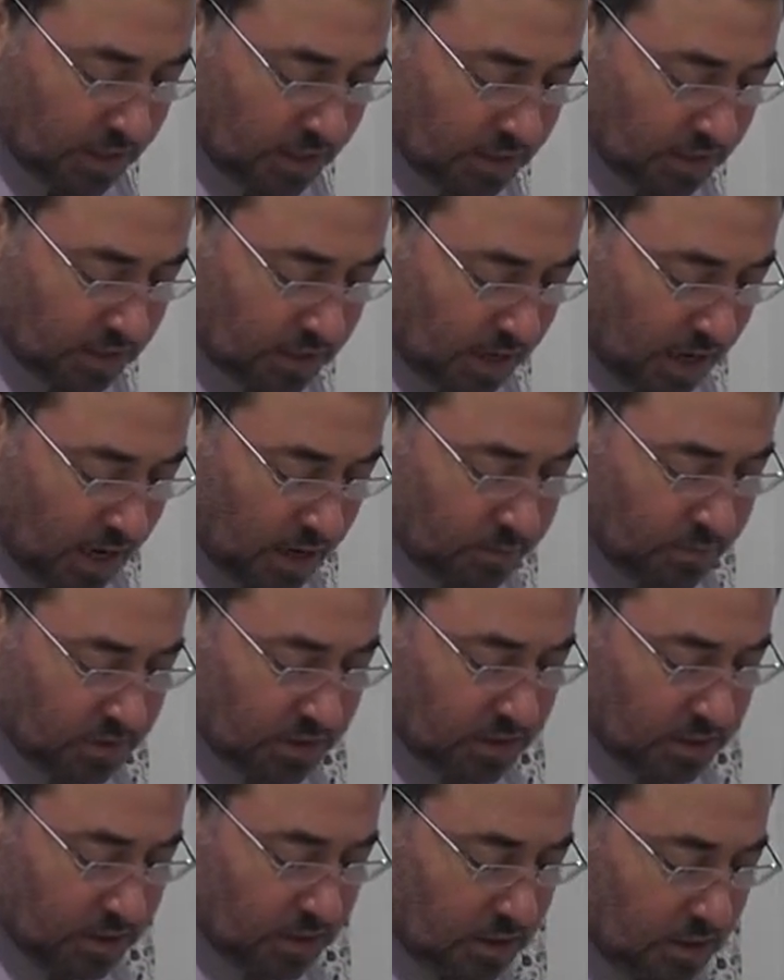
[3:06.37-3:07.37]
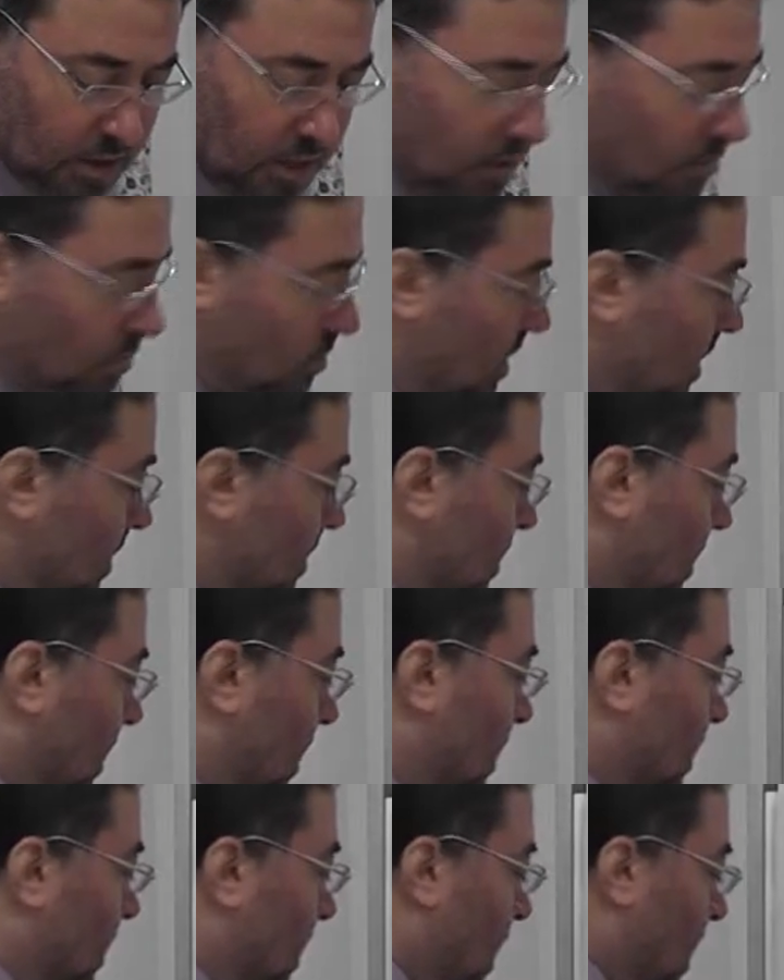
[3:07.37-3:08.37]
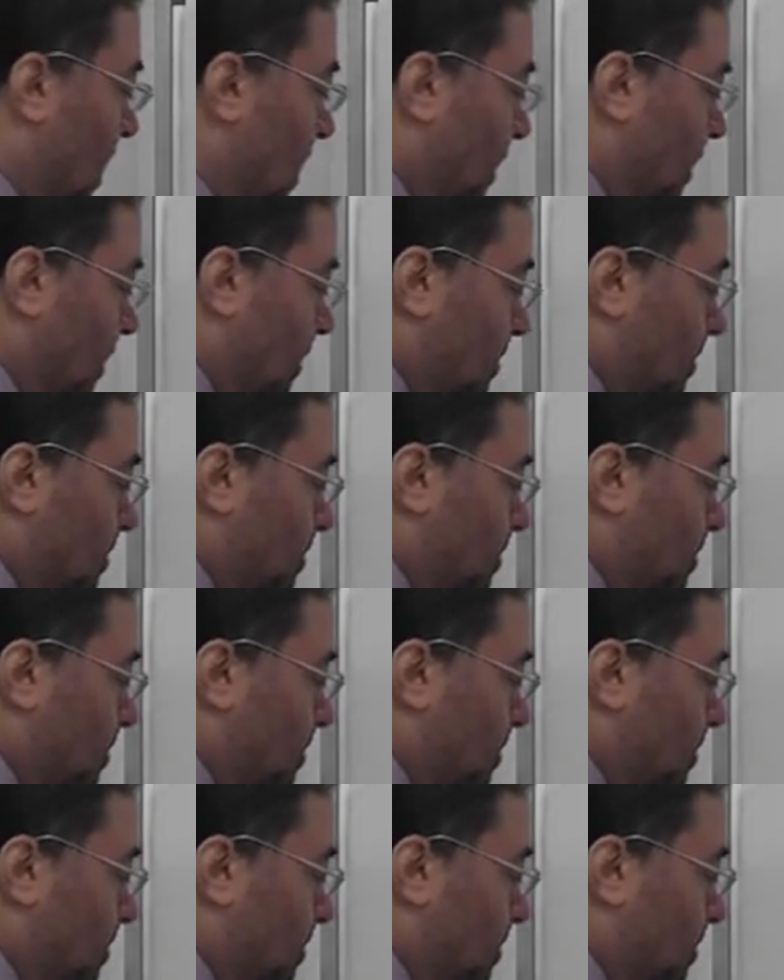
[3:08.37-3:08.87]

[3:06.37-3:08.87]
8 times, that means 8n.